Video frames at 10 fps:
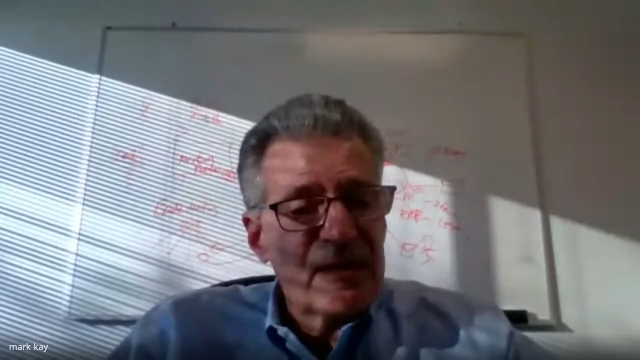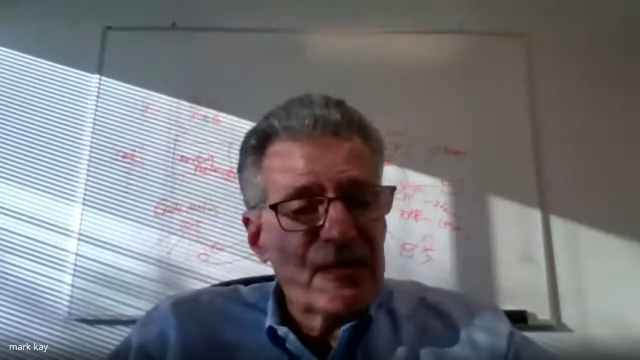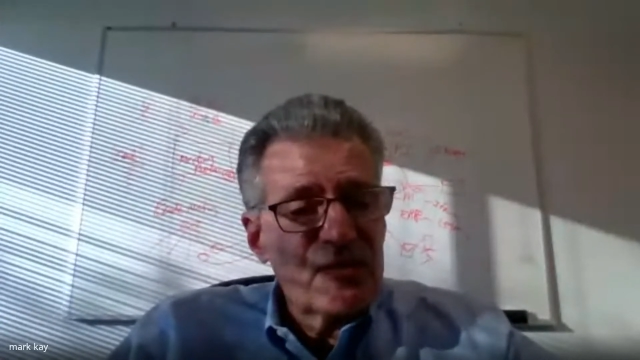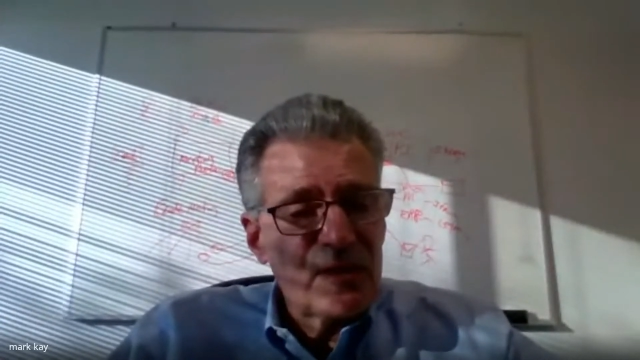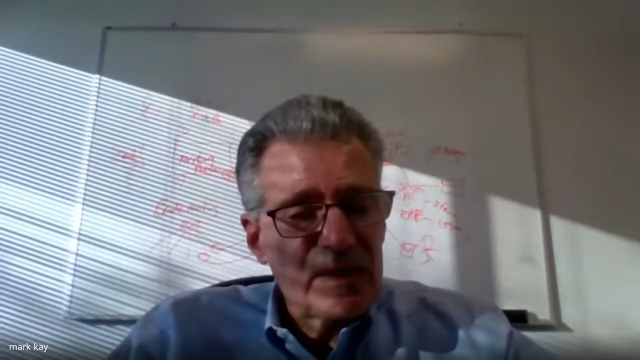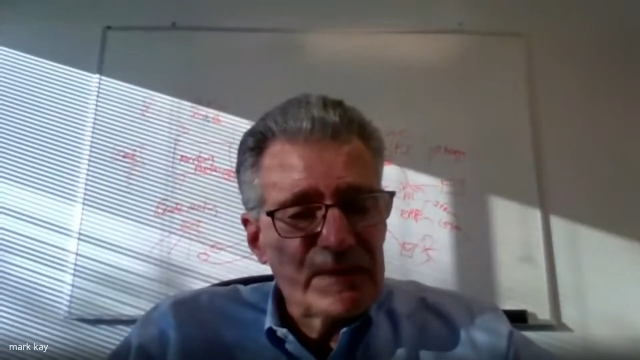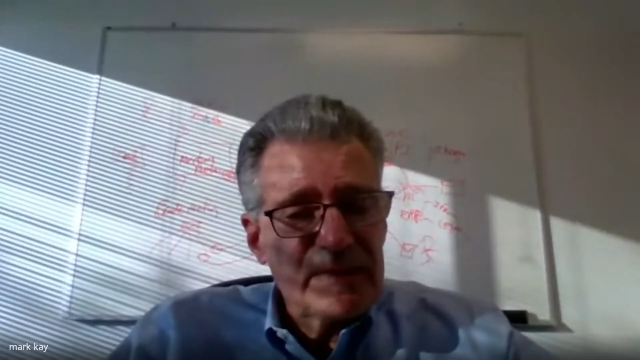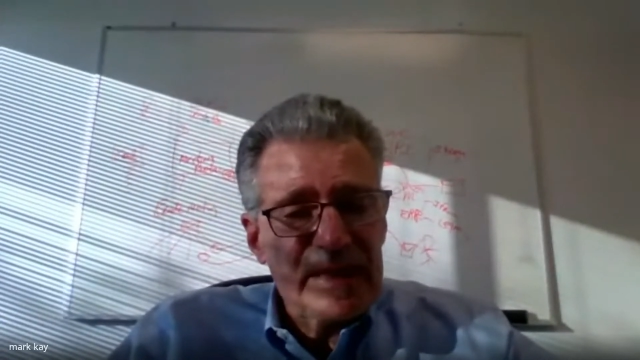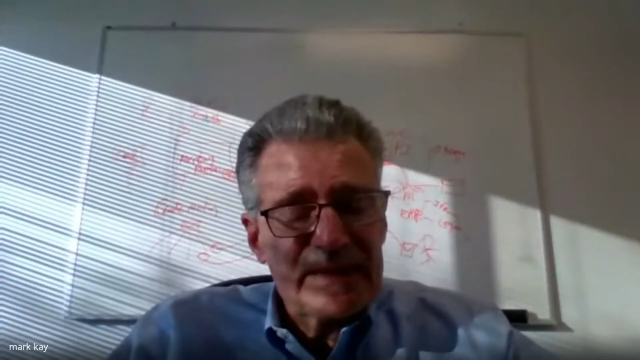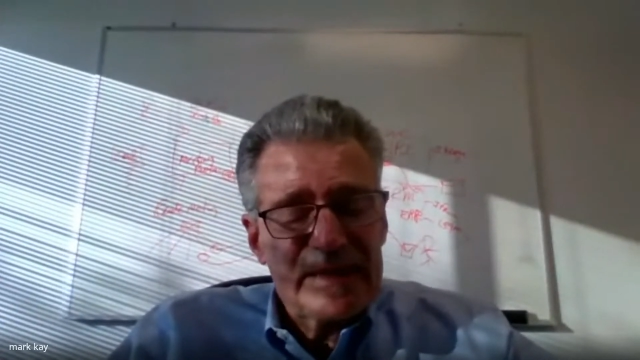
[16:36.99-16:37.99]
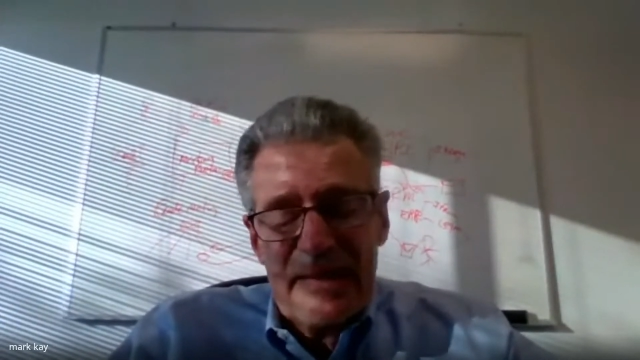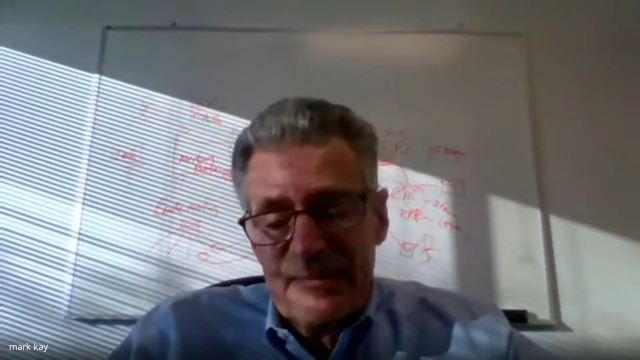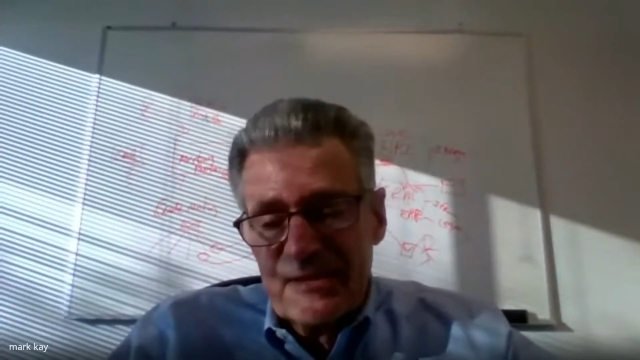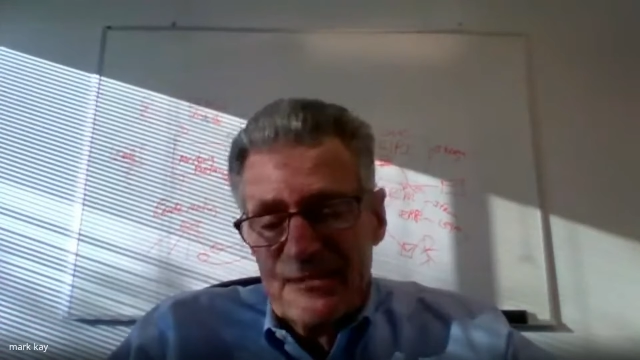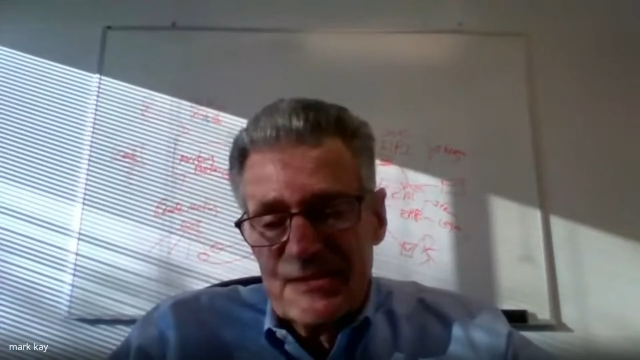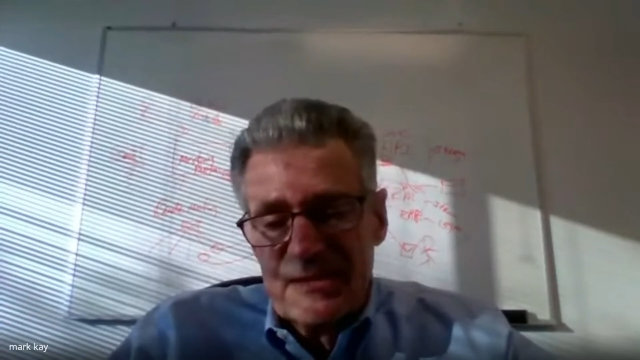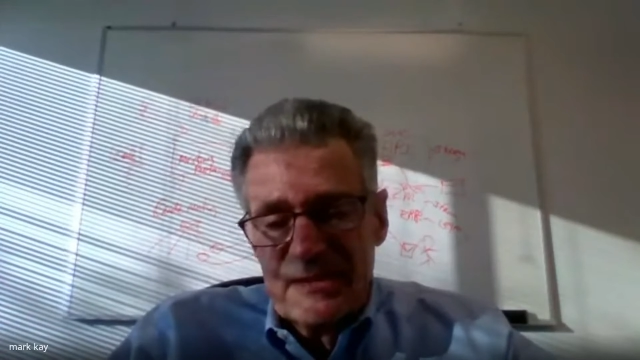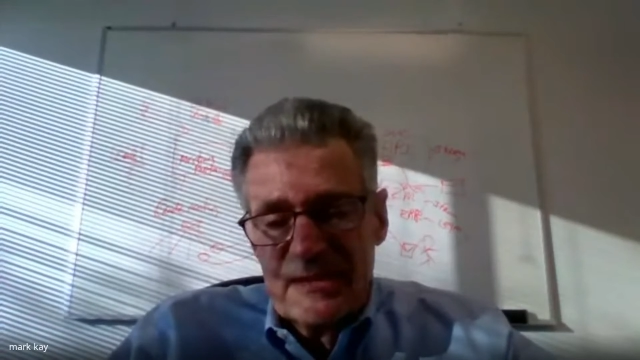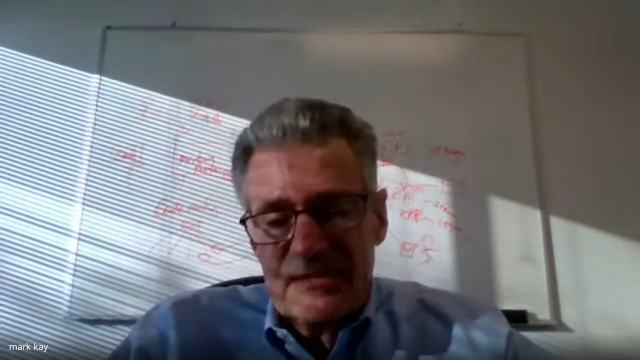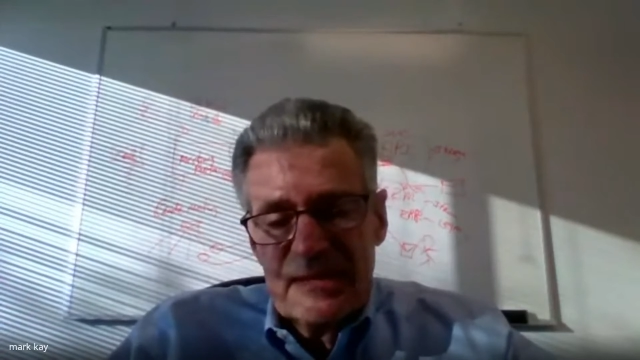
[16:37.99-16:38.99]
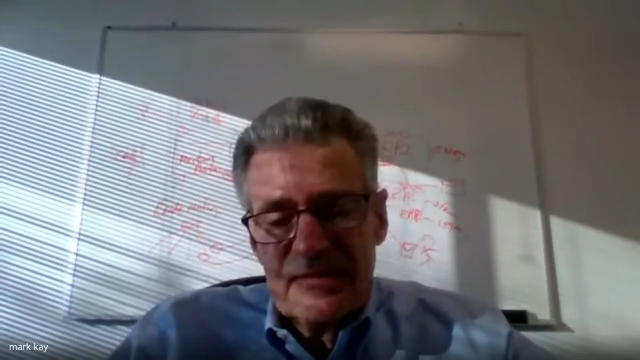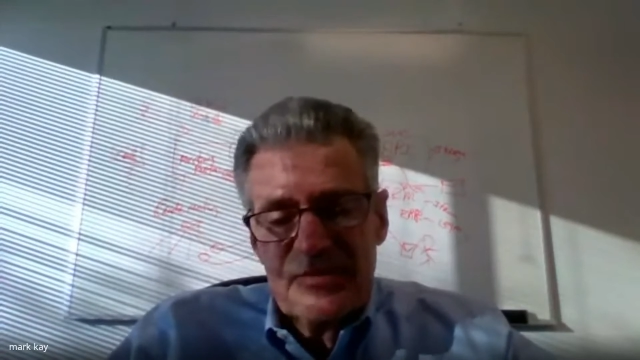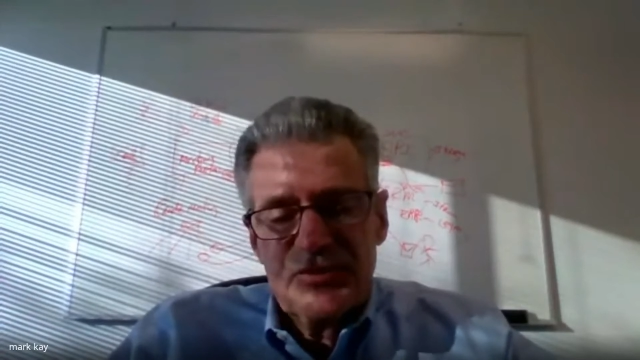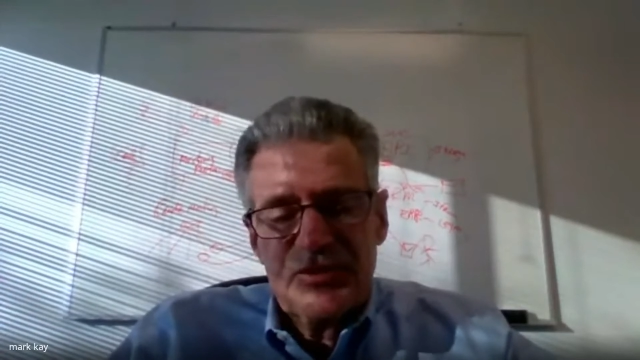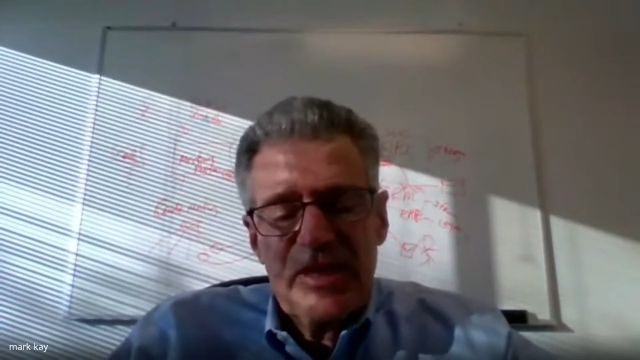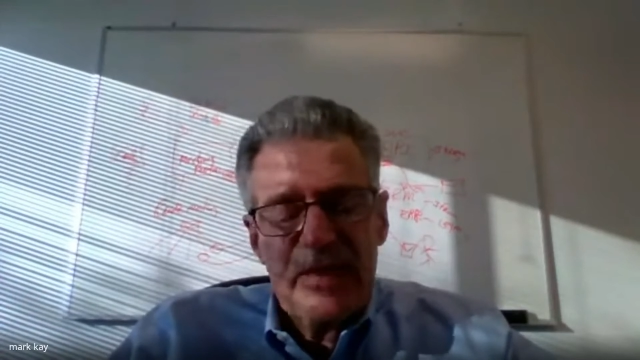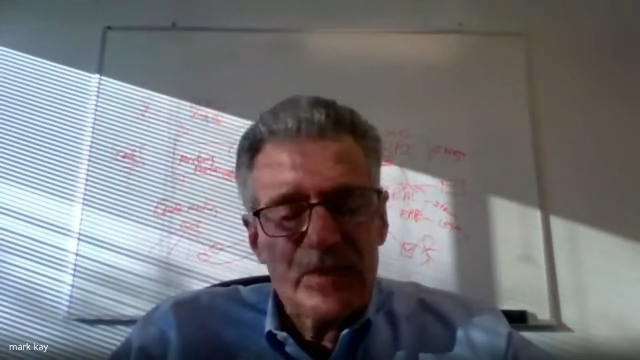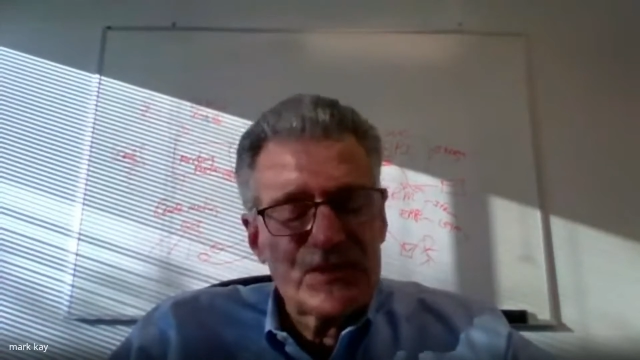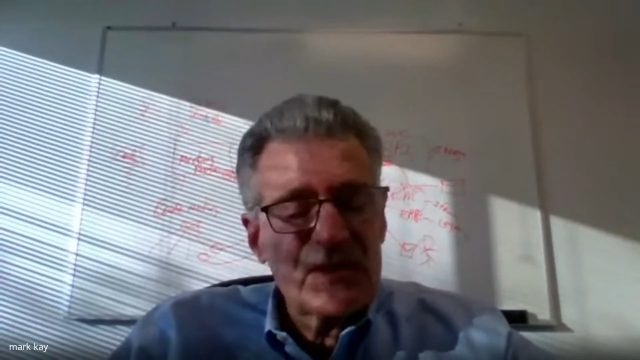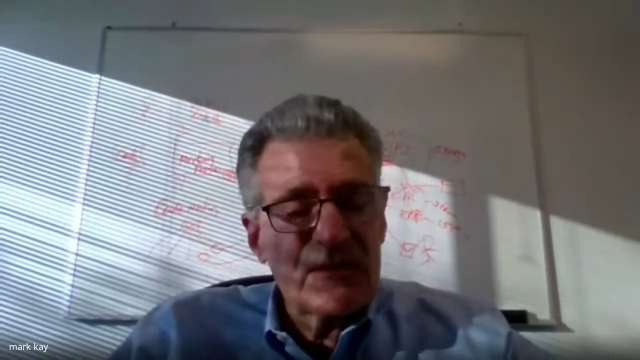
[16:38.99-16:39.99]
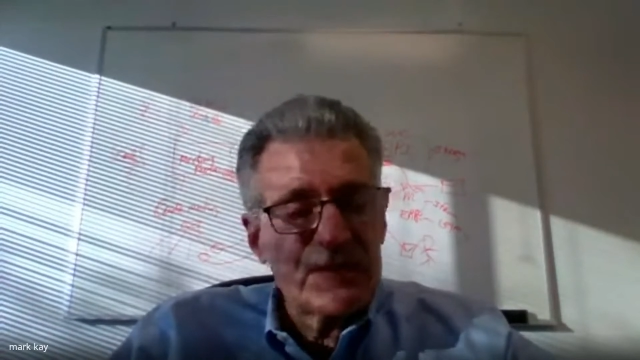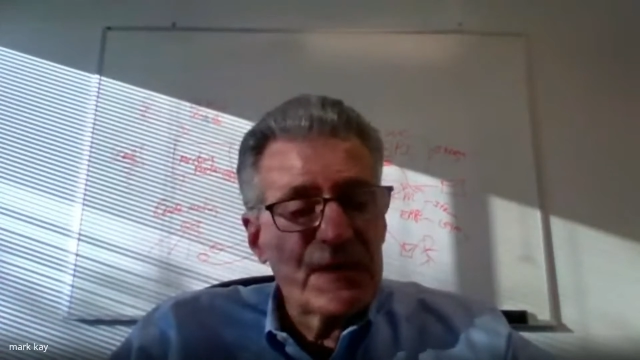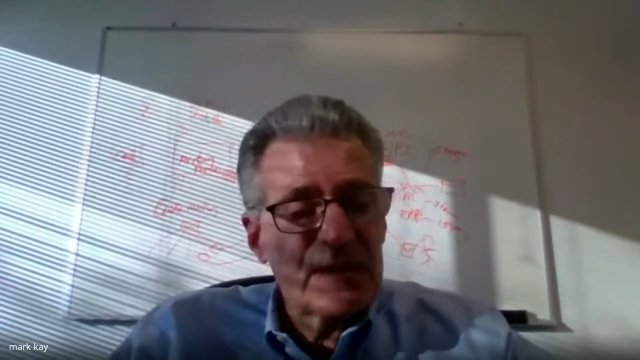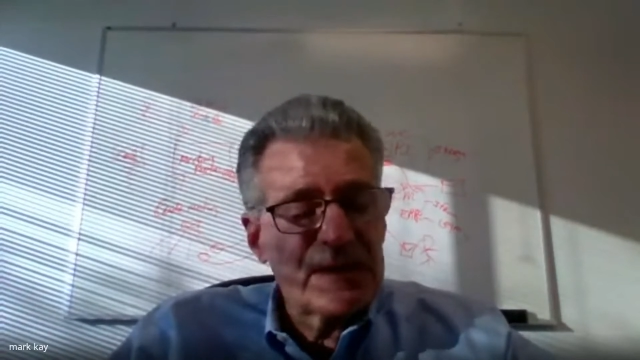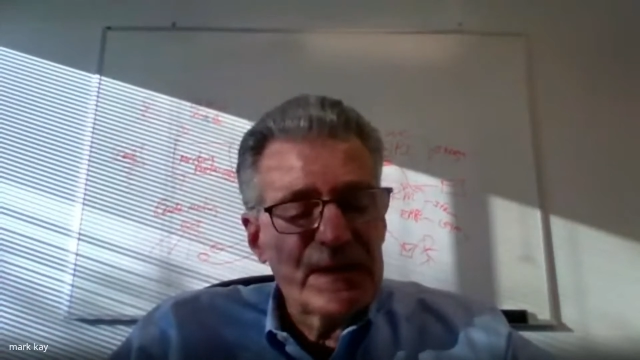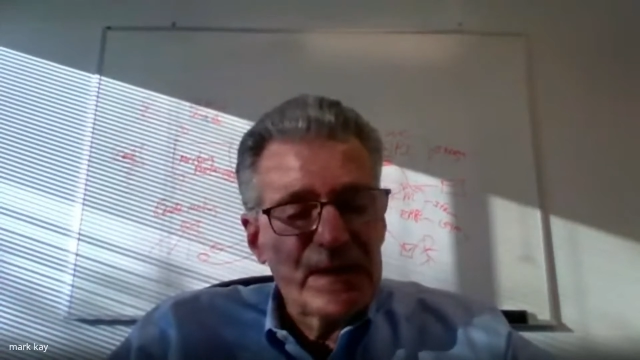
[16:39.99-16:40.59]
talking about that, because it's a shame what's going on